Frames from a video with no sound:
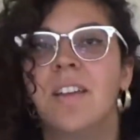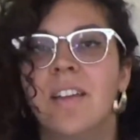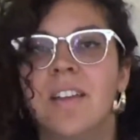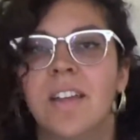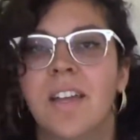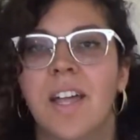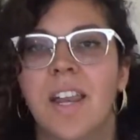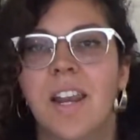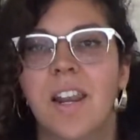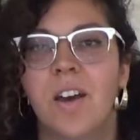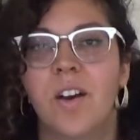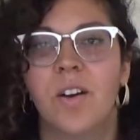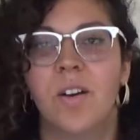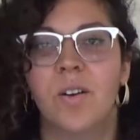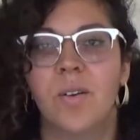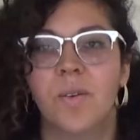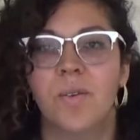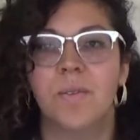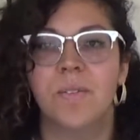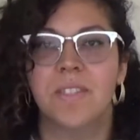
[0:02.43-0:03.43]

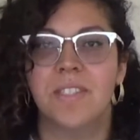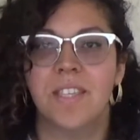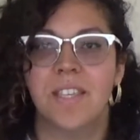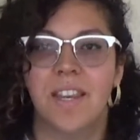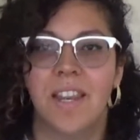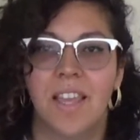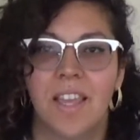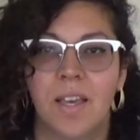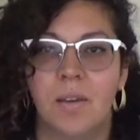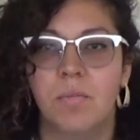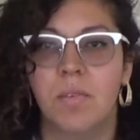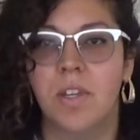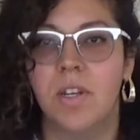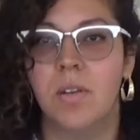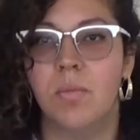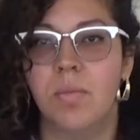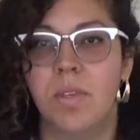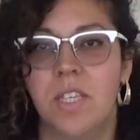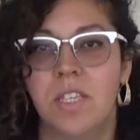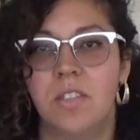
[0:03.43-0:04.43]
Hello, today I'm going
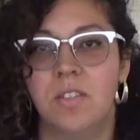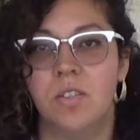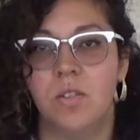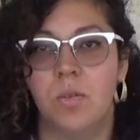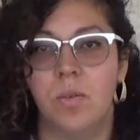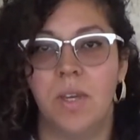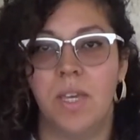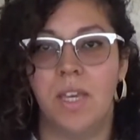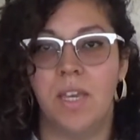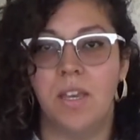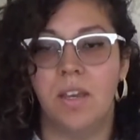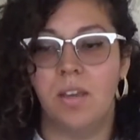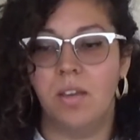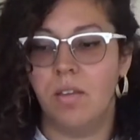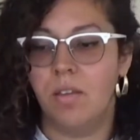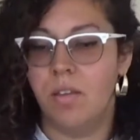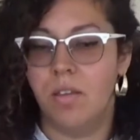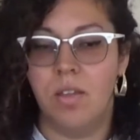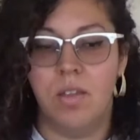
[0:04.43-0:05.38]
to be doing